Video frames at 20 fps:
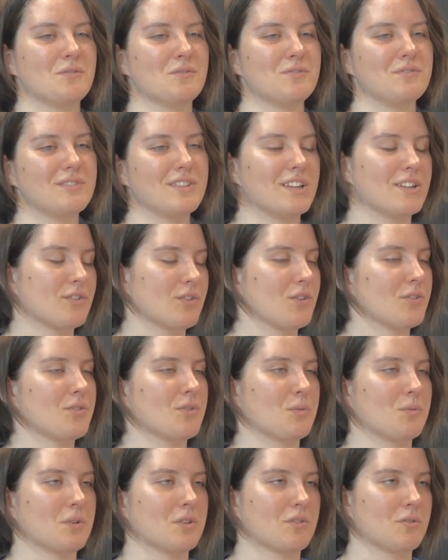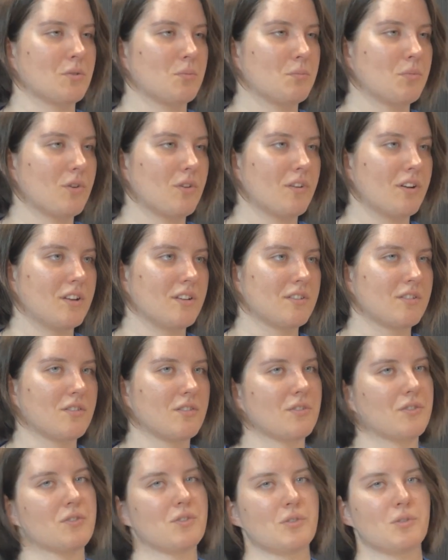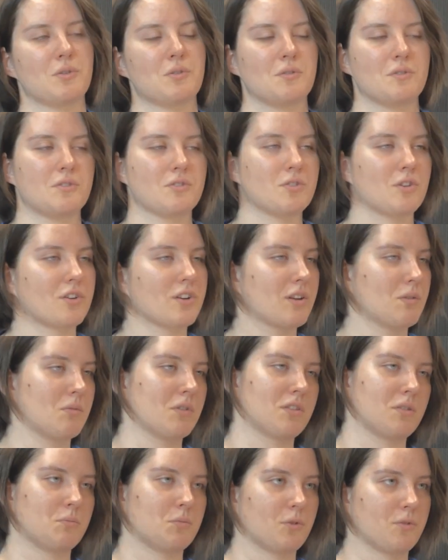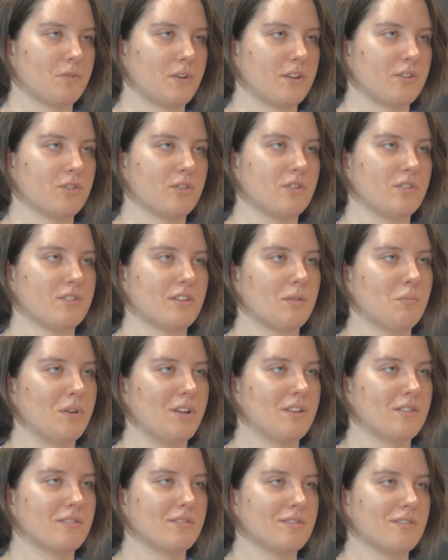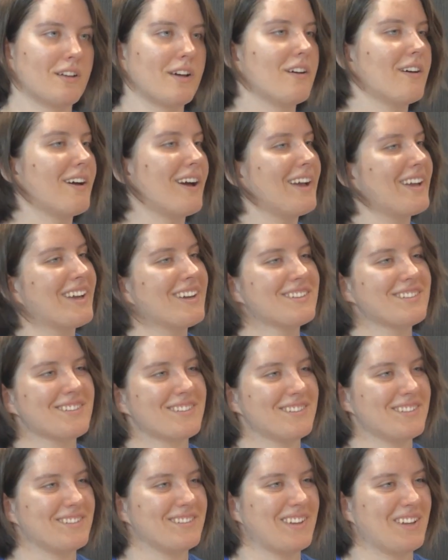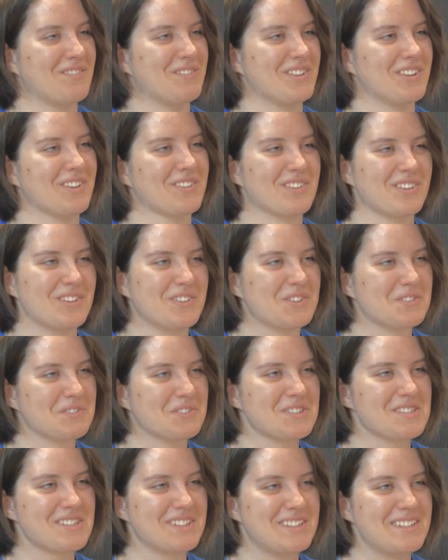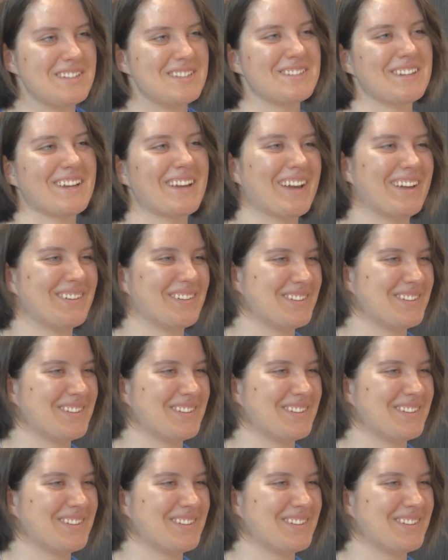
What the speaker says: that's also one good point. Also talking with the professors. I mean, I guess it's the same in other universities. I cannot